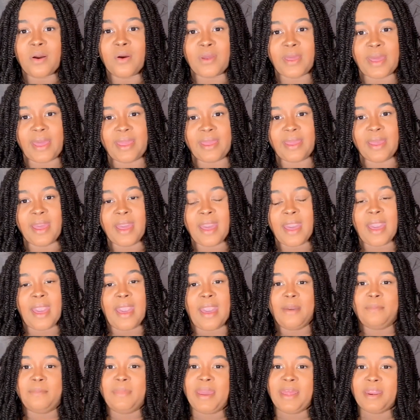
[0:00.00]
okay,
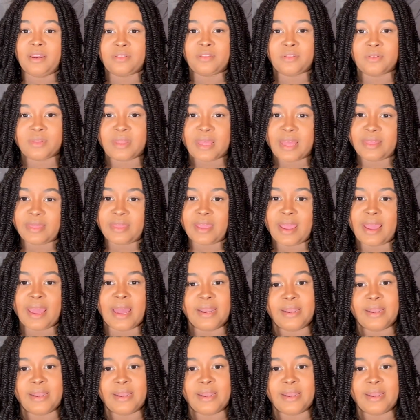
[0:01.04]
I made it through that day.